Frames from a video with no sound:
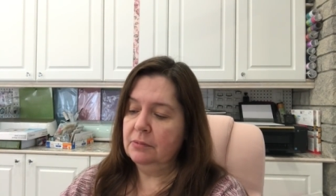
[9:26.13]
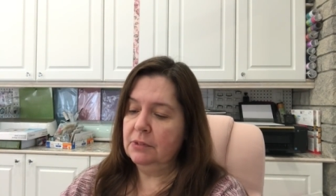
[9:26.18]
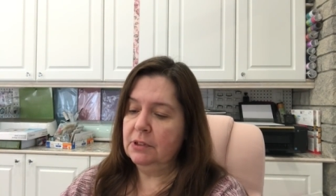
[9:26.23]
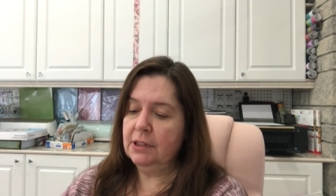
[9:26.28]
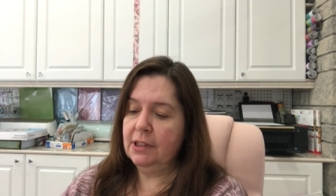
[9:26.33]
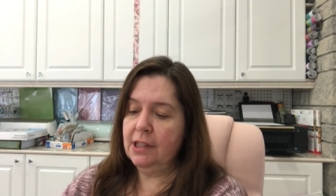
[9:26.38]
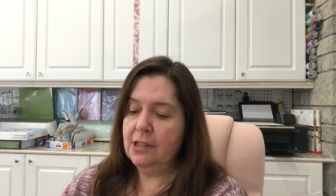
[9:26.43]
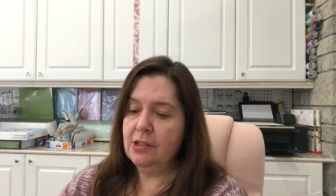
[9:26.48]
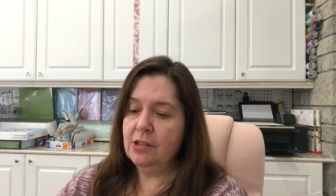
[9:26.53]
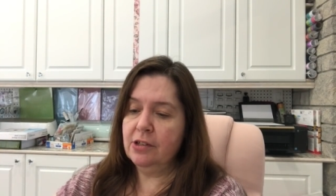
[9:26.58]

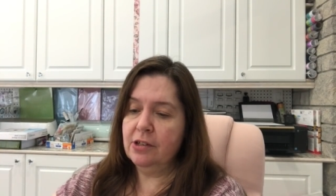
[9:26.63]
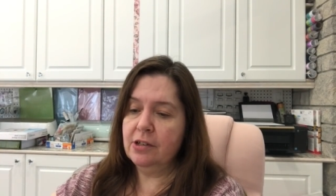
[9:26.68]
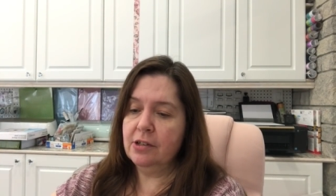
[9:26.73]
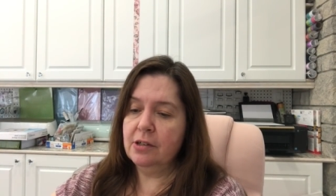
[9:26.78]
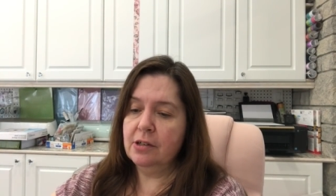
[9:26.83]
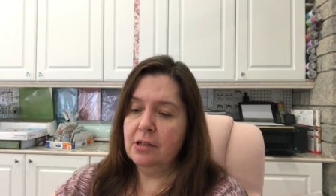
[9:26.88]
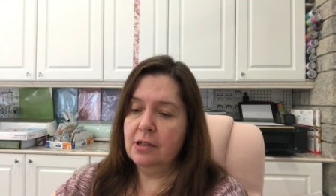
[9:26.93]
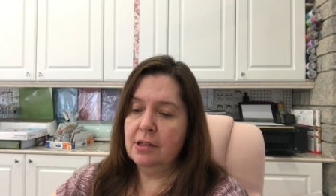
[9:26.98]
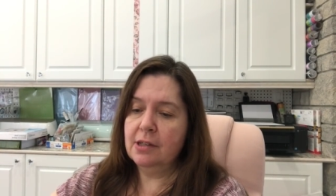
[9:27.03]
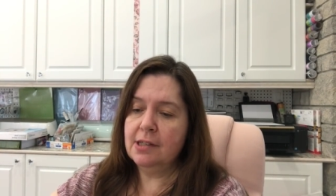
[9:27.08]
these are
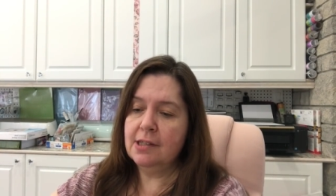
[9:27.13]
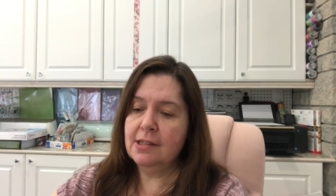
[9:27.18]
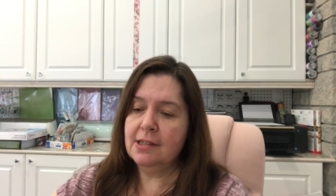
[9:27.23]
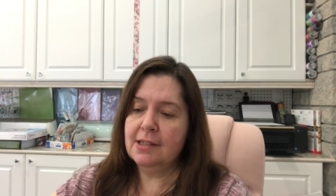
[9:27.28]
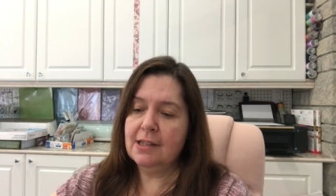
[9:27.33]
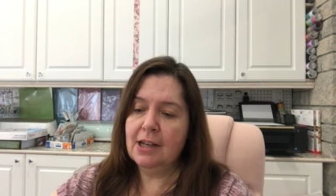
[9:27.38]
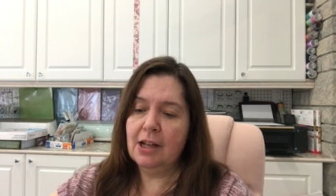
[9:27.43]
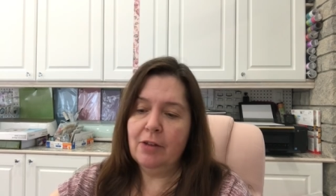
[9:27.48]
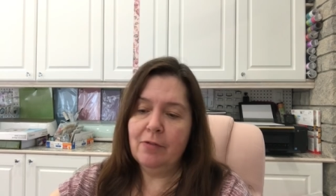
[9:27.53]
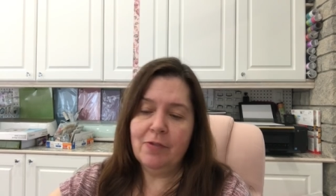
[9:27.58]

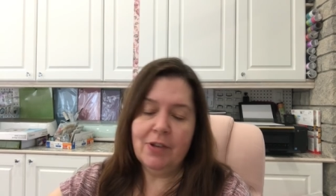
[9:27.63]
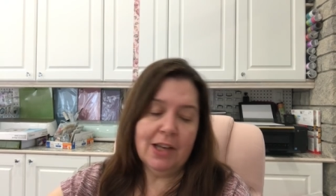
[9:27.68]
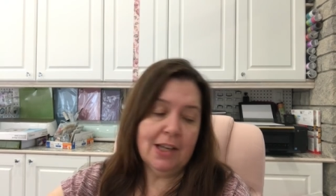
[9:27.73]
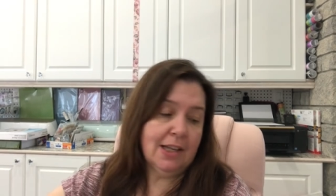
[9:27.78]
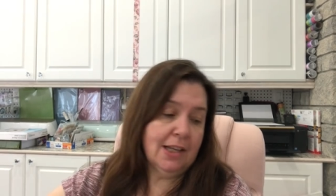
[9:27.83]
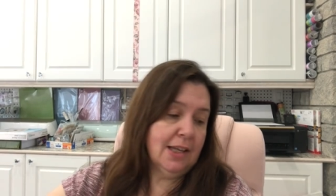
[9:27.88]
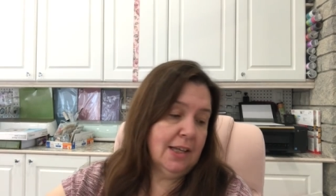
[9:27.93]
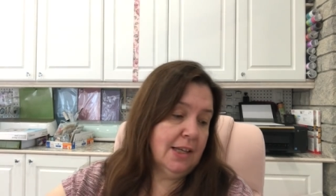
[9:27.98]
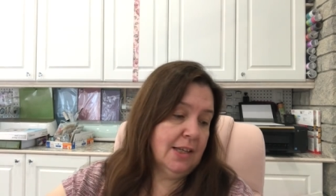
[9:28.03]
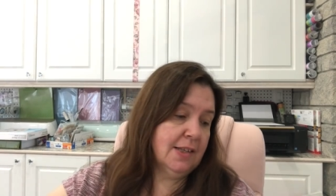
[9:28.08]

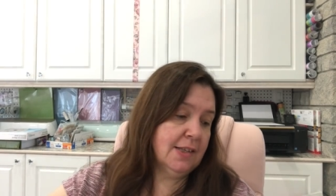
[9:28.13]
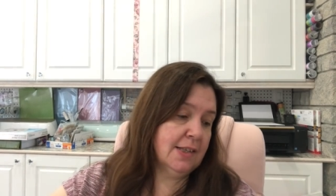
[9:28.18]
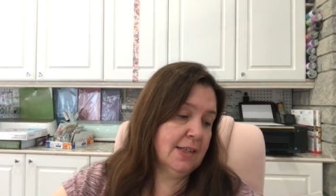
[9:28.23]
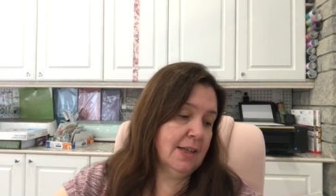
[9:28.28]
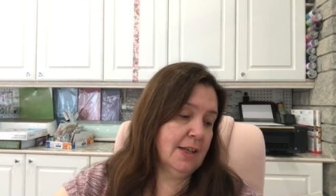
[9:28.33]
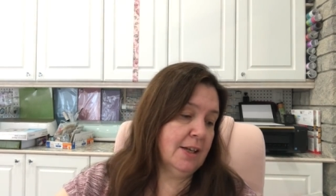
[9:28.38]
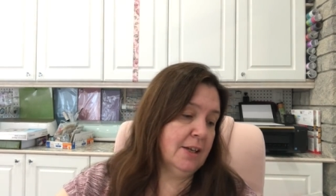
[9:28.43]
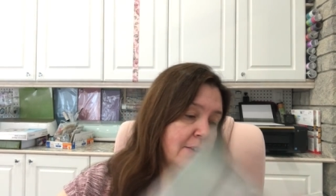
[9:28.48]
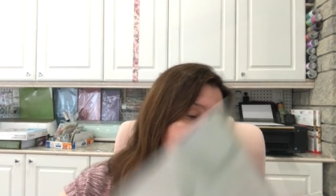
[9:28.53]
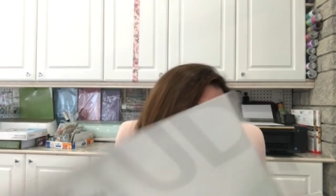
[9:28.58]

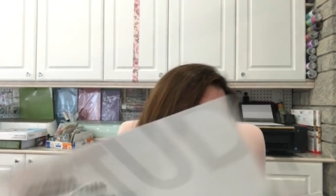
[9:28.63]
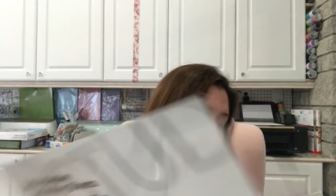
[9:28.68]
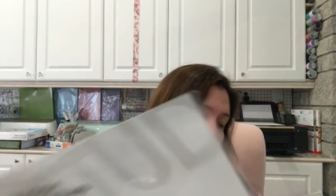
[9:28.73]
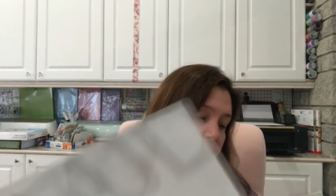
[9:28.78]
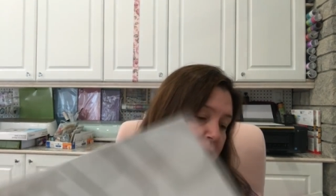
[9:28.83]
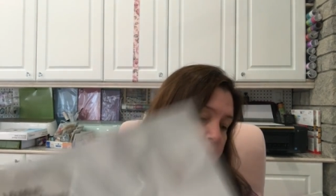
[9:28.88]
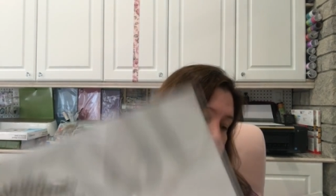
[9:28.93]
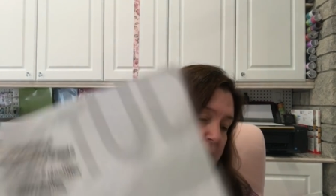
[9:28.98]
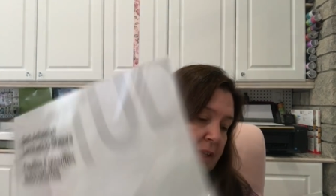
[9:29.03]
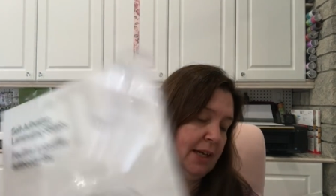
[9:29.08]
self-adhesive
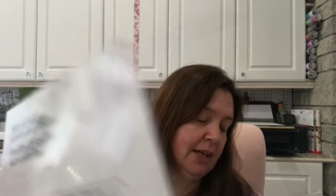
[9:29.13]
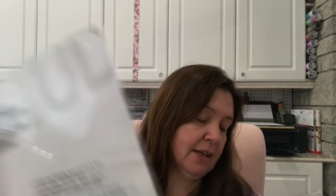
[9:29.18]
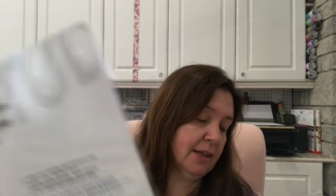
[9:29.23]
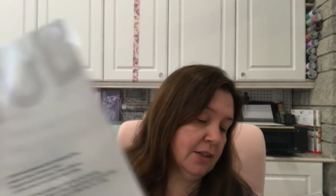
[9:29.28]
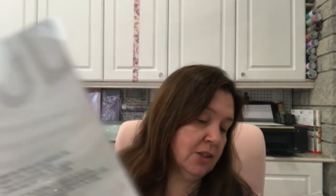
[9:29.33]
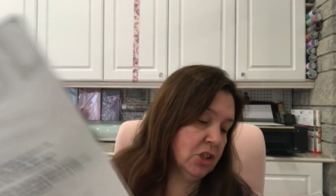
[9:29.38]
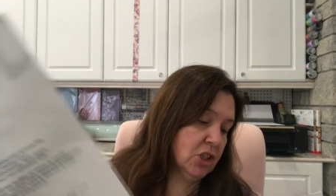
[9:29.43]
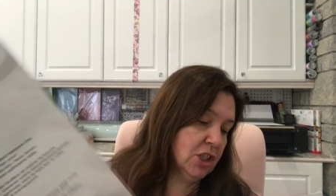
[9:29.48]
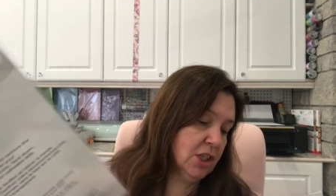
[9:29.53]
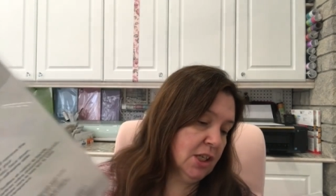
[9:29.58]

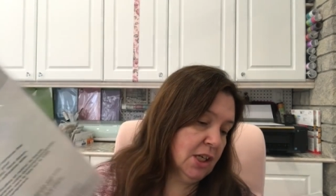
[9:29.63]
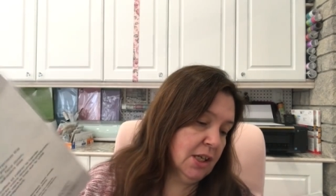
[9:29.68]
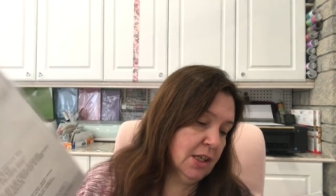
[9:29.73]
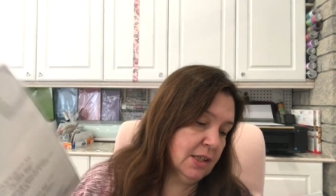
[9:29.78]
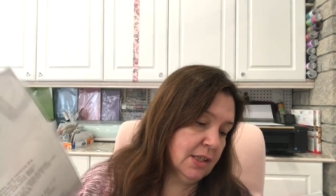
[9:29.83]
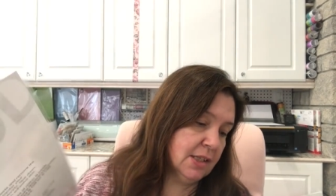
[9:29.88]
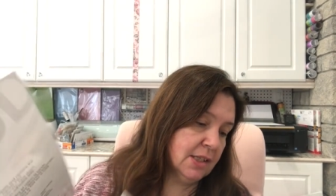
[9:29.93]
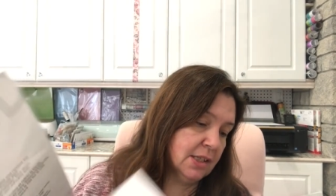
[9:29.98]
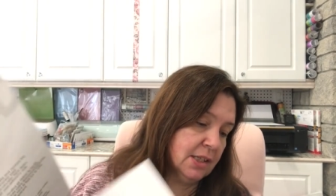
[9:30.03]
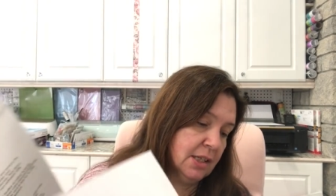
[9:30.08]
laminating
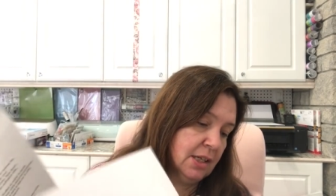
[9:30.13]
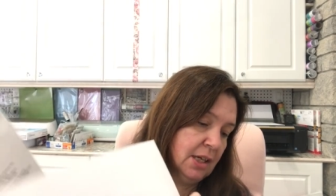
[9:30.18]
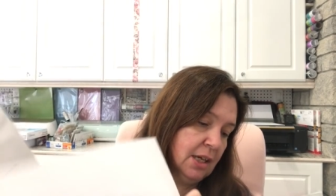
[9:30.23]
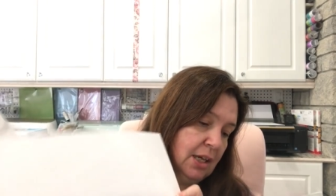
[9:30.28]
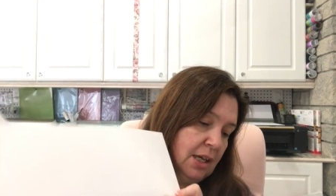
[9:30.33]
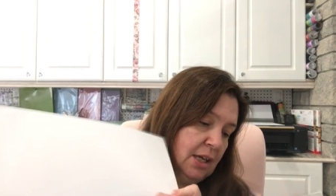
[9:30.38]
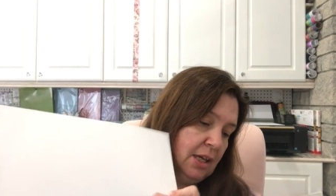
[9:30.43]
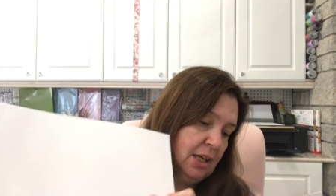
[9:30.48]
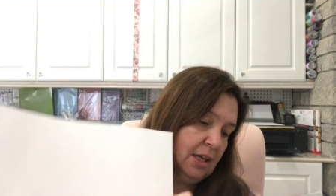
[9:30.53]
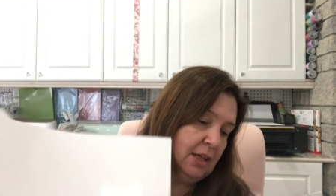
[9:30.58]
sheets.
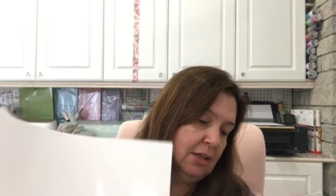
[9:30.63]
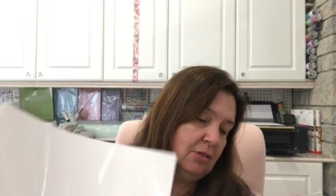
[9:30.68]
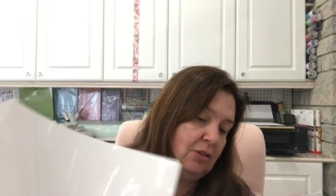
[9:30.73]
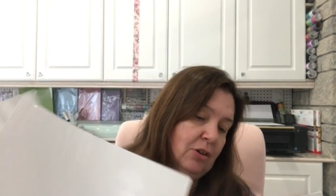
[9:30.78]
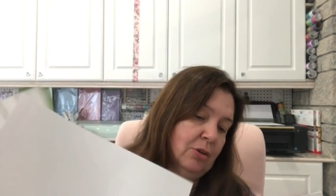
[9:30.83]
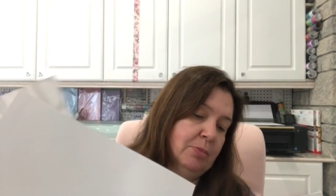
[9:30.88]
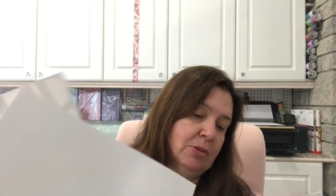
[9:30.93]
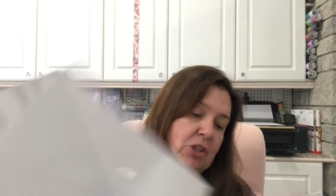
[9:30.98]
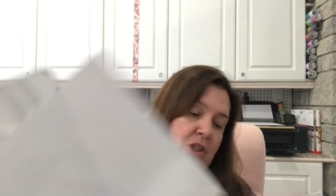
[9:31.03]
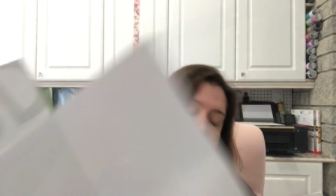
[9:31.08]

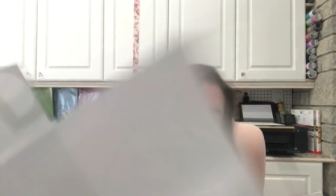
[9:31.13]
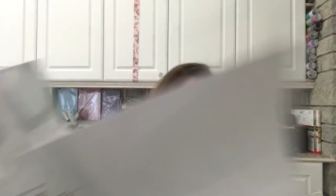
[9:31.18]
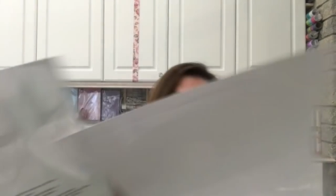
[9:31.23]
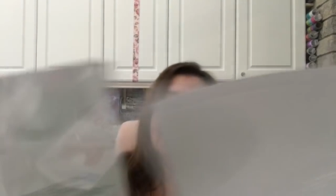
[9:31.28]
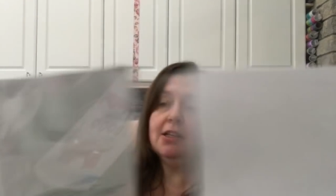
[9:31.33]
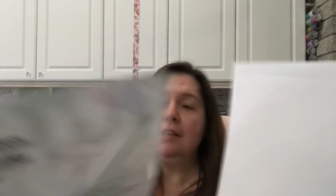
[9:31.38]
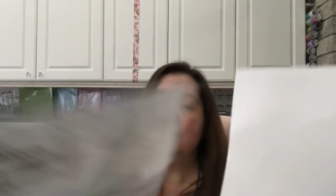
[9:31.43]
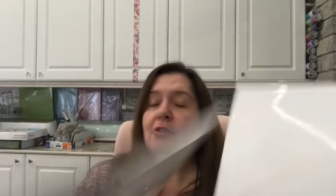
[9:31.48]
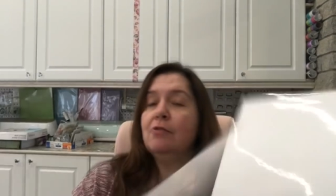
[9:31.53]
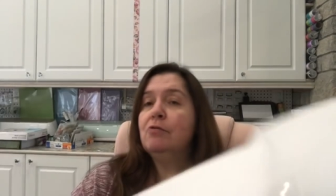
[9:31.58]
No machine
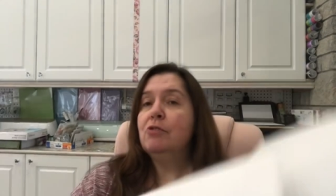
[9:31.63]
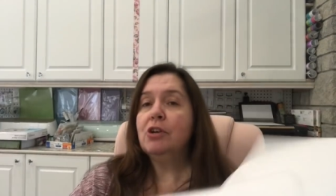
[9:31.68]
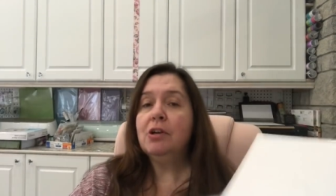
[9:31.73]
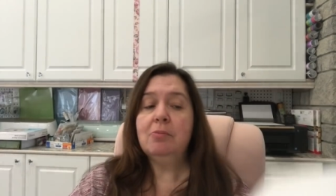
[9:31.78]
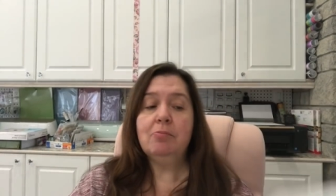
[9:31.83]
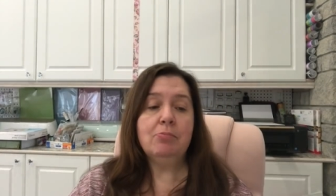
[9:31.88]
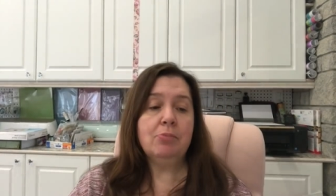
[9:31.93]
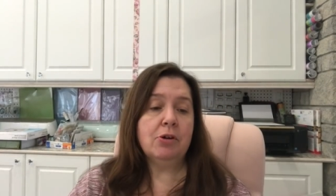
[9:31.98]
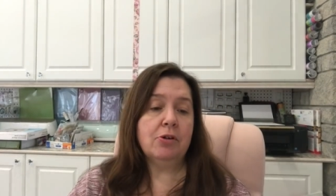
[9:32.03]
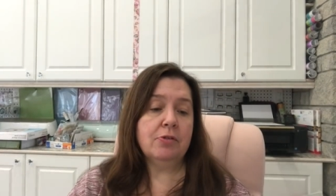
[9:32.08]
needed for
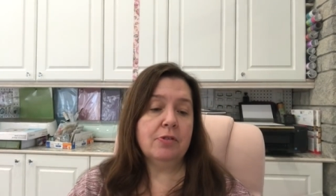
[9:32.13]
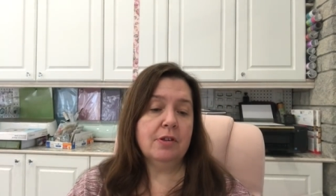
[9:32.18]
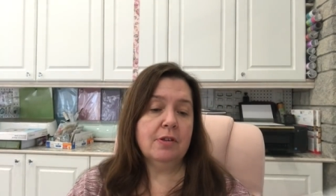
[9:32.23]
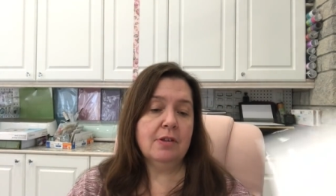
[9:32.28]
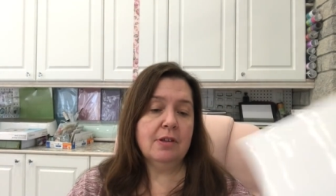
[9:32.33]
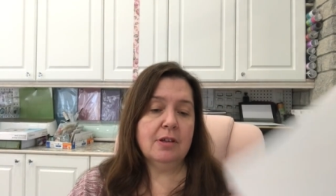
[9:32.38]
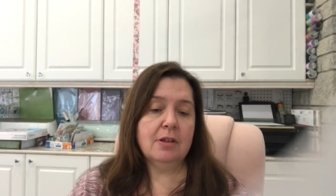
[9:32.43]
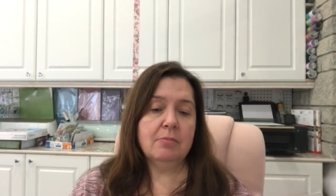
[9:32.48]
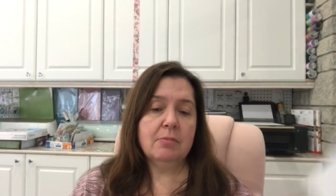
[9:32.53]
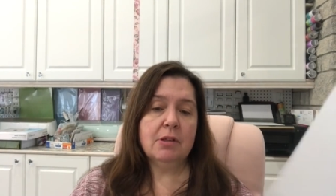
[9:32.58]
both of
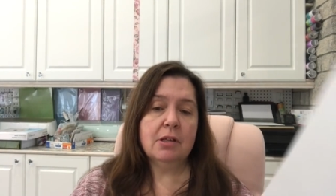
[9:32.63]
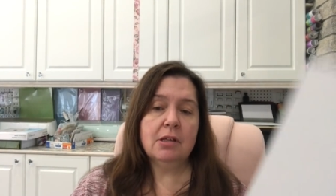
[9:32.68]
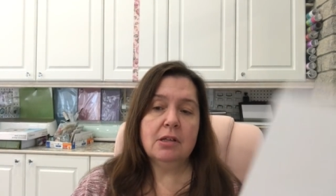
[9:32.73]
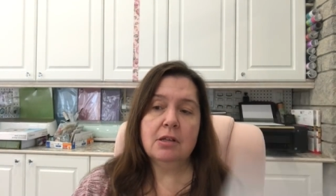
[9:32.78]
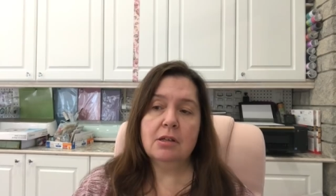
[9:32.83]
them.